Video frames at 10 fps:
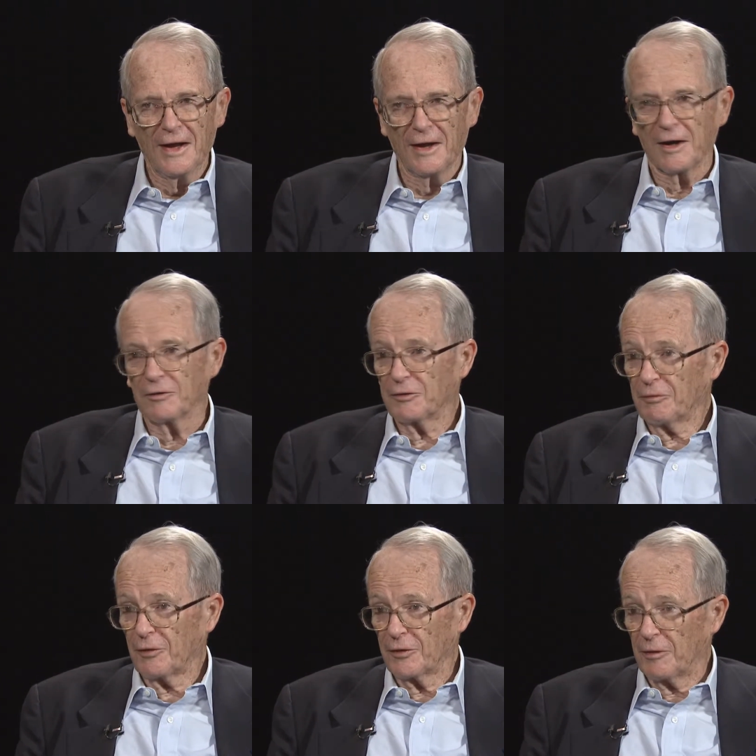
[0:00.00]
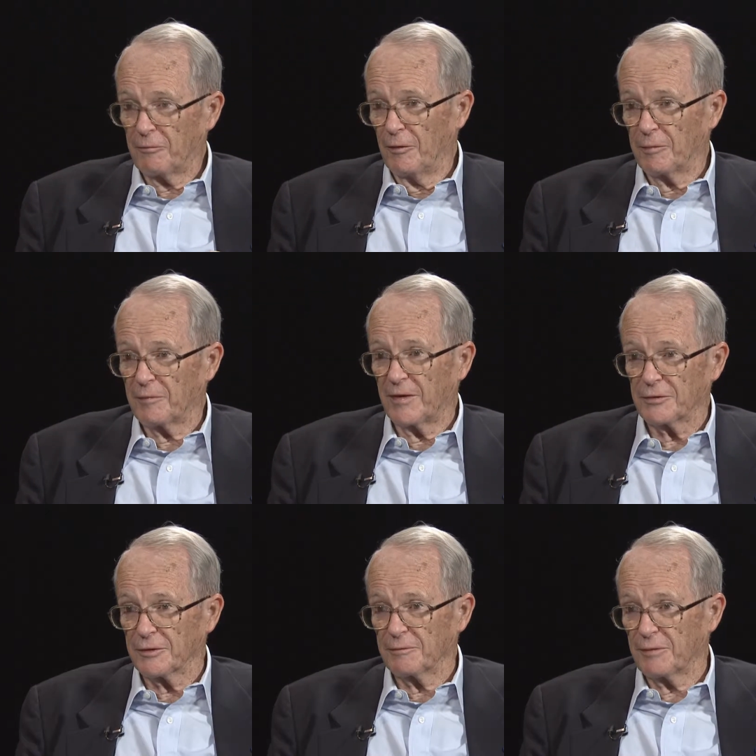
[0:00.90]
and I was of course I'm full
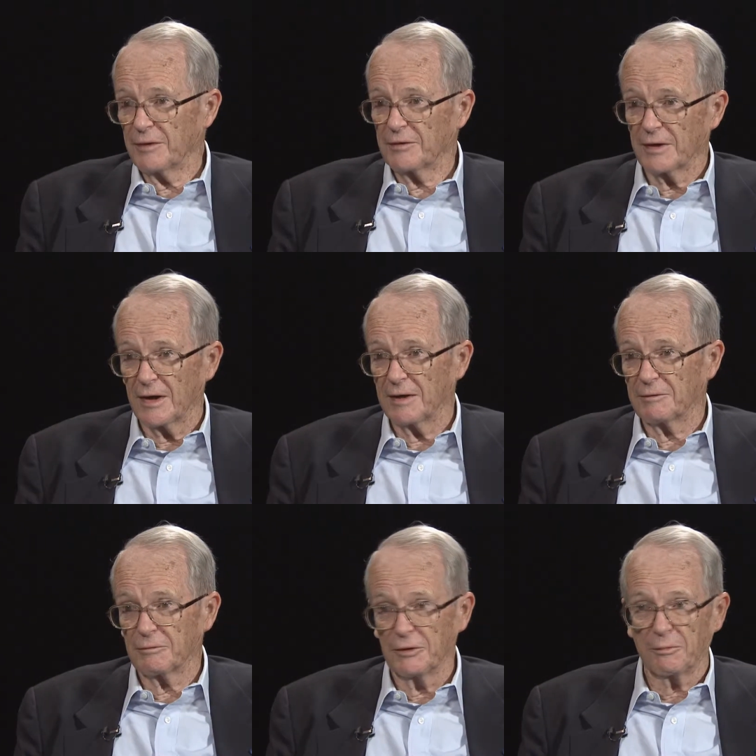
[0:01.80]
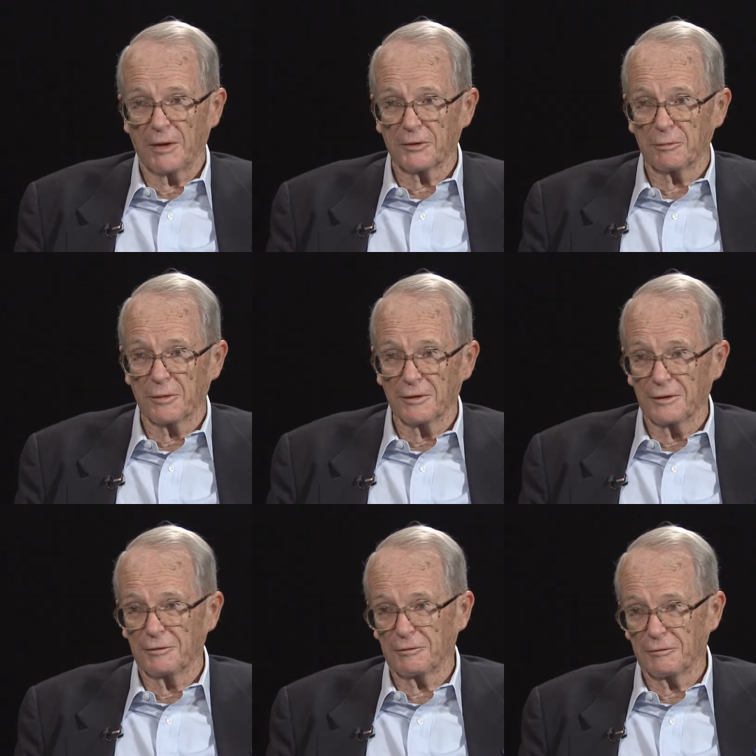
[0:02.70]
professor at Princeton. I had
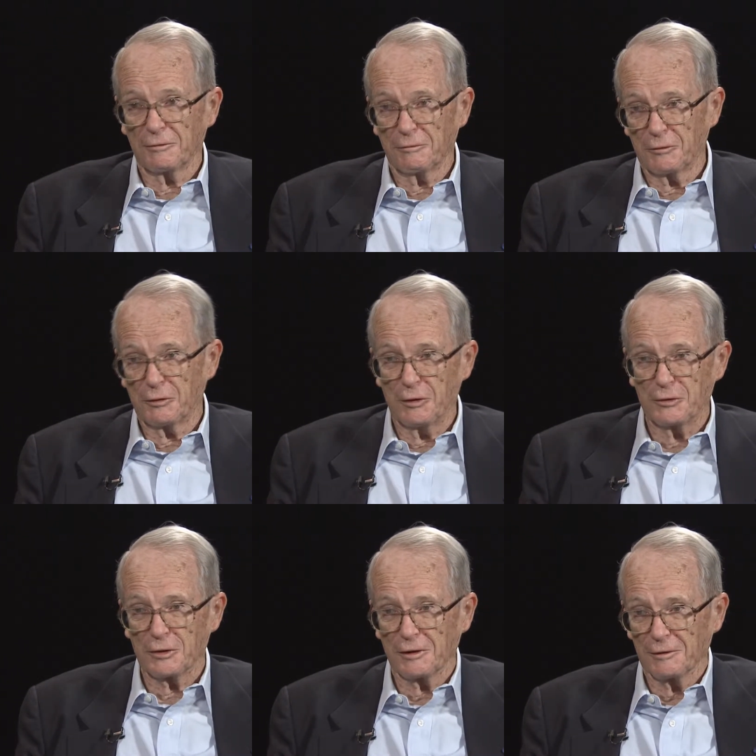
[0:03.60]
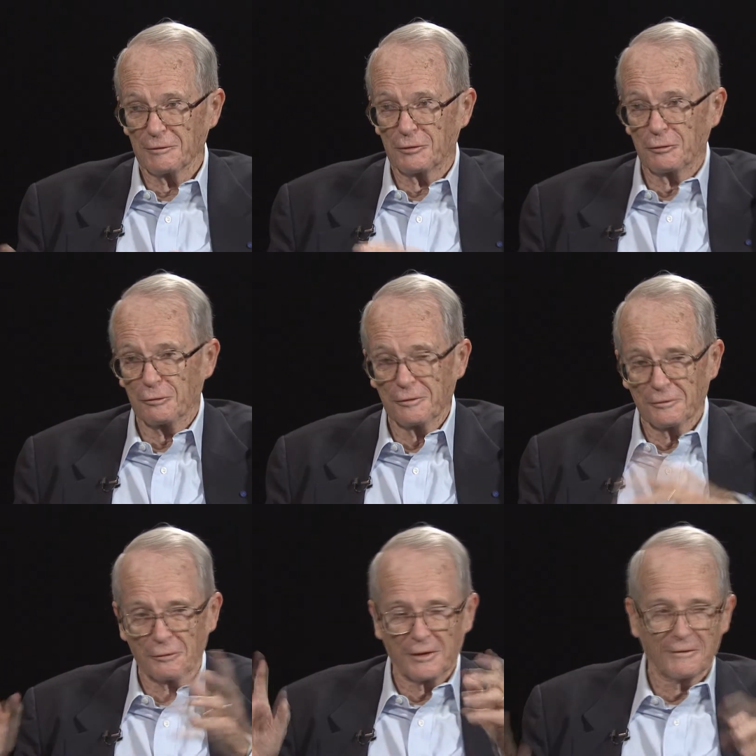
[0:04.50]
responsibilities to teaching and
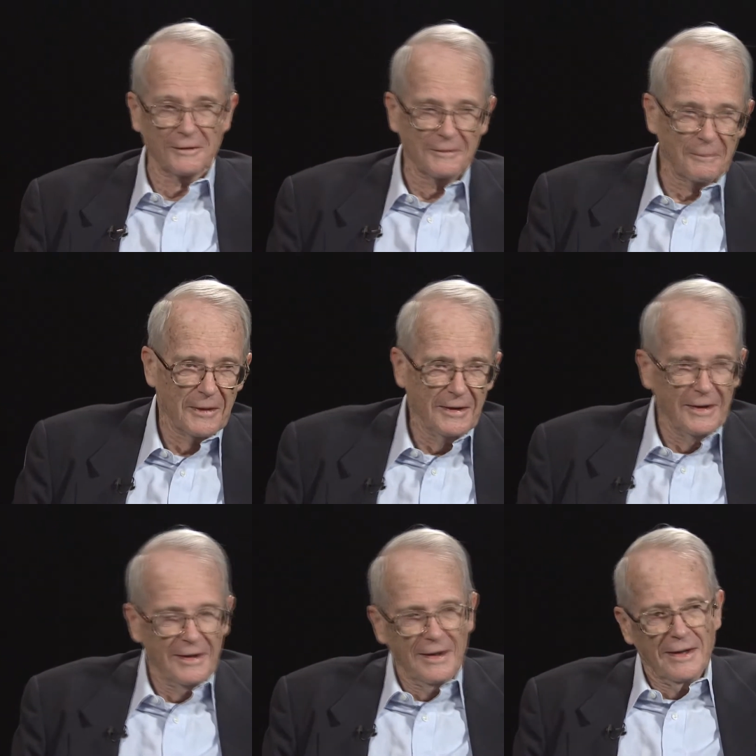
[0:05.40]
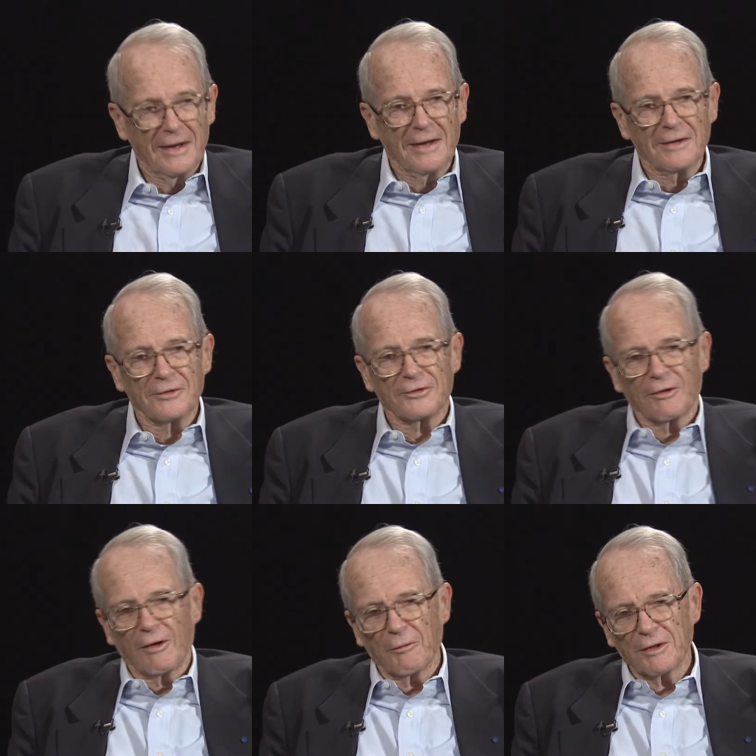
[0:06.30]
students. When you know.
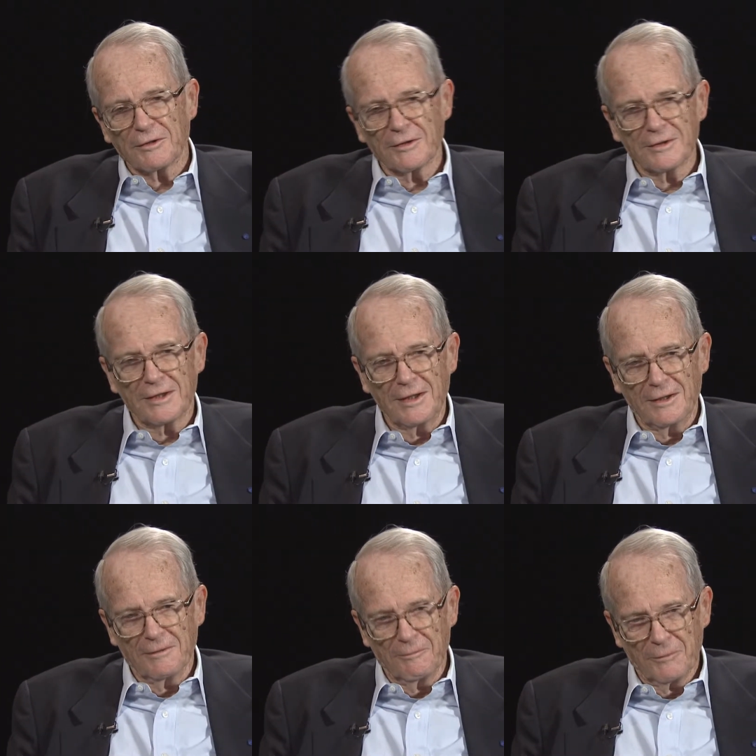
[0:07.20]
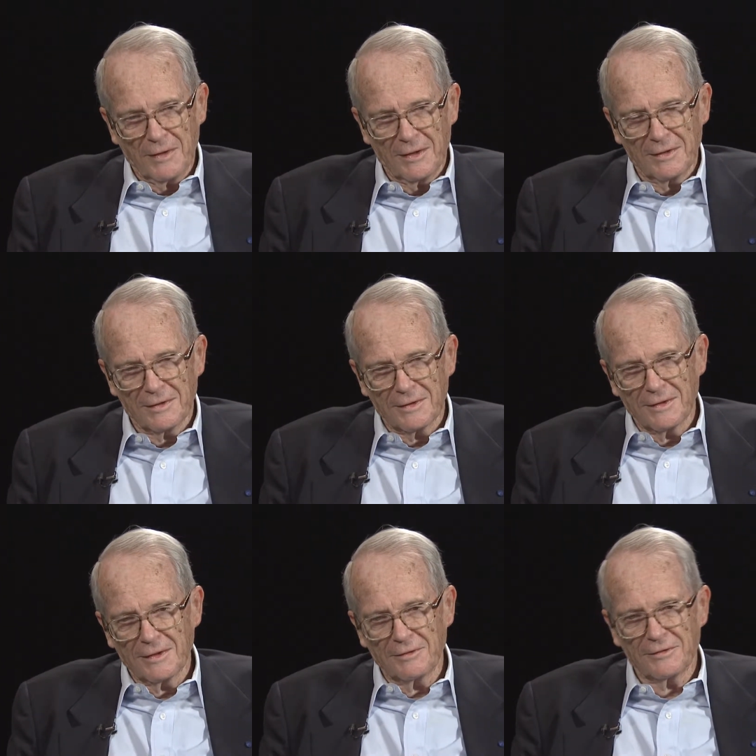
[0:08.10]
So I went to the dean and
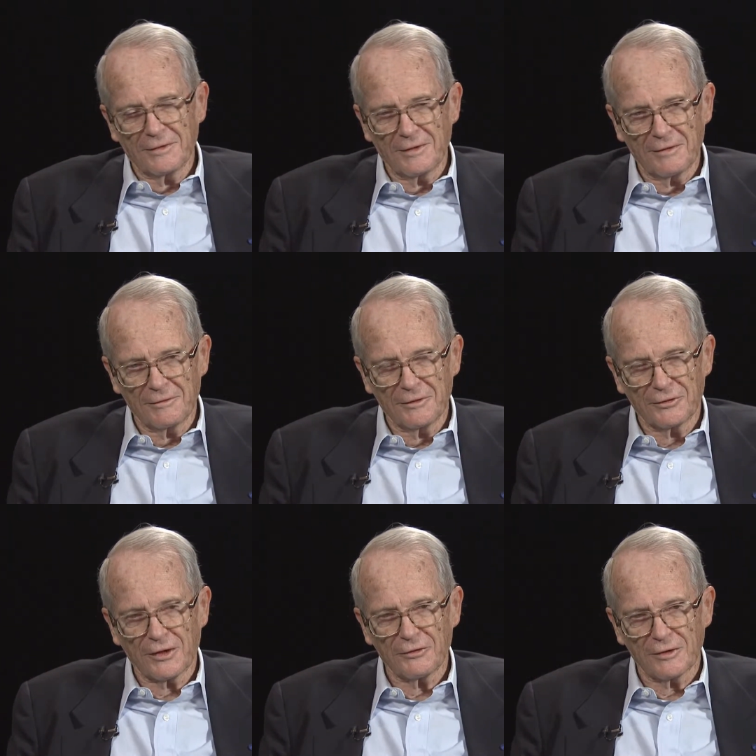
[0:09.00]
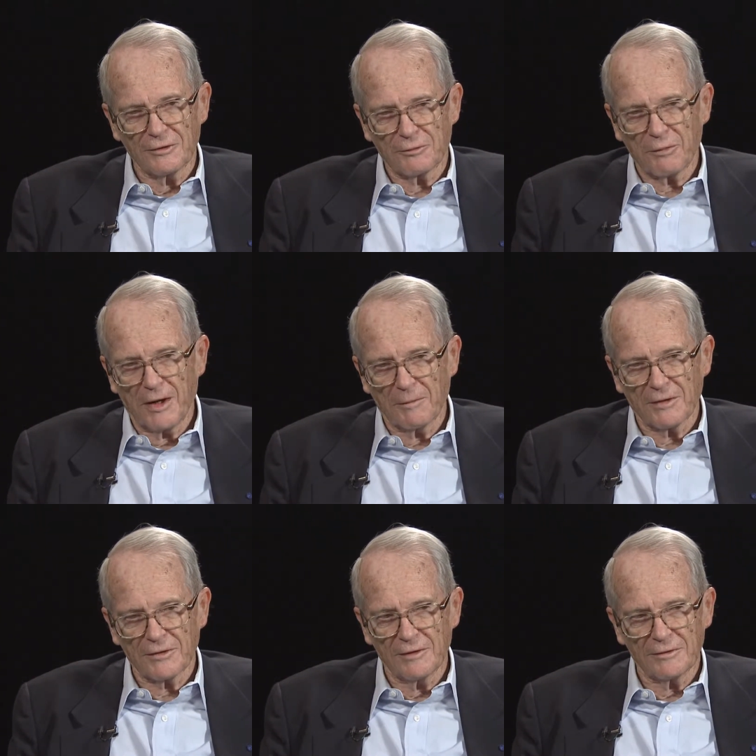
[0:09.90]
uh, I said, uh, discussing this problem
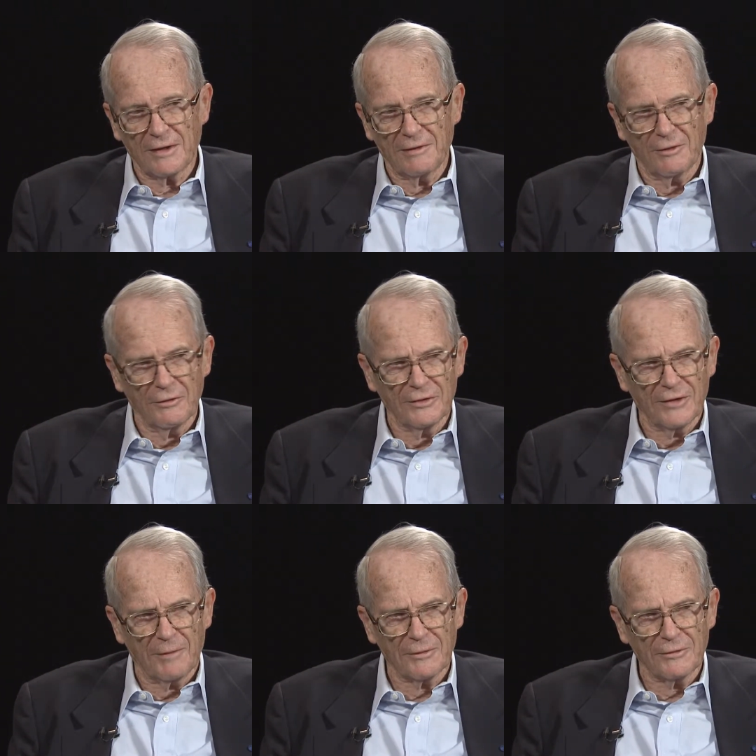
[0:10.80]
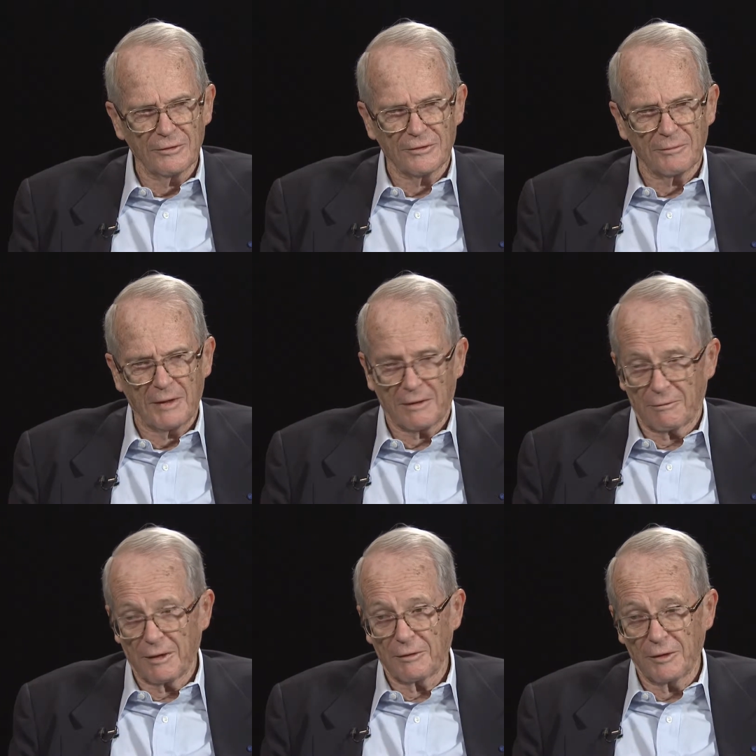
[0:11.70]
because I was, had all these opportunities to make a
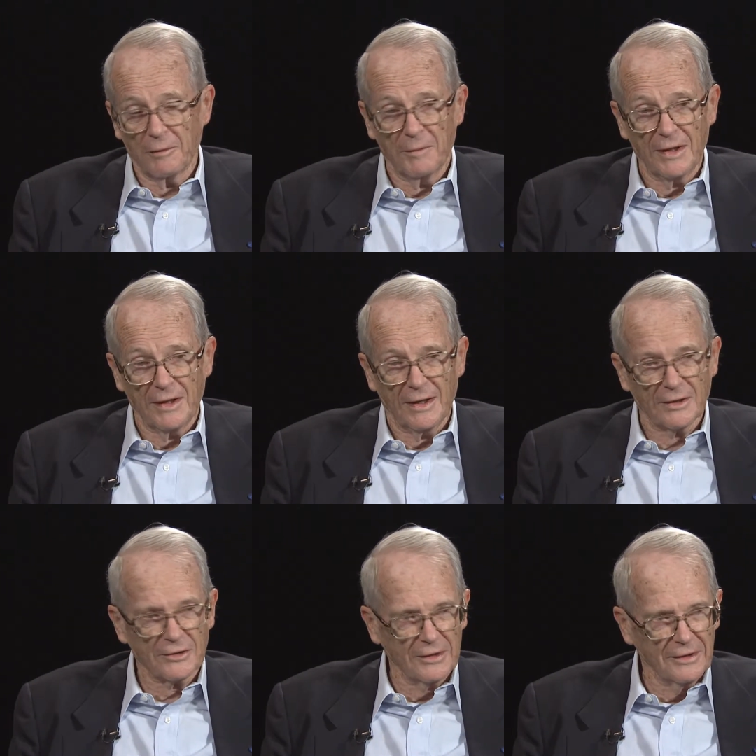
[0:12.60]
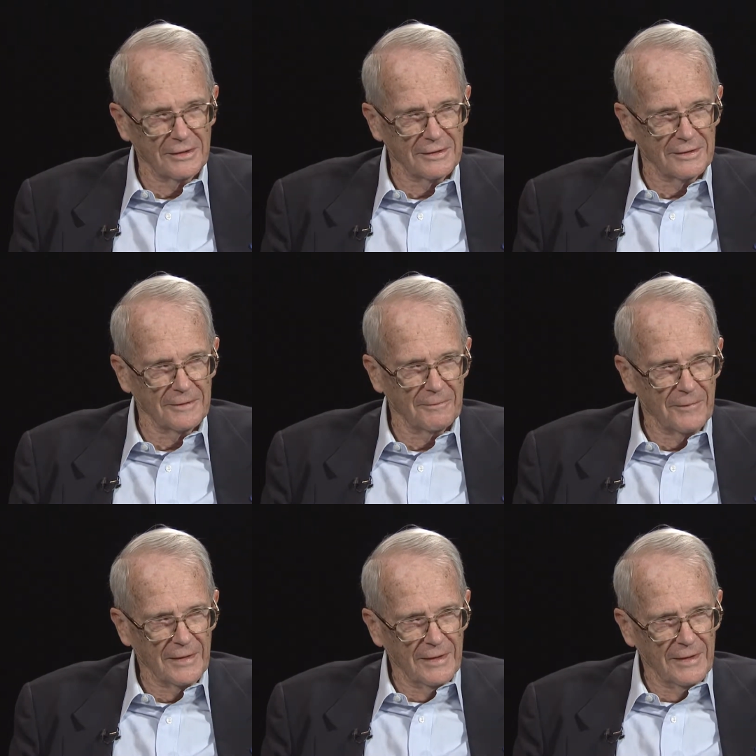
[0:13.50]
great deal of money actually, and um,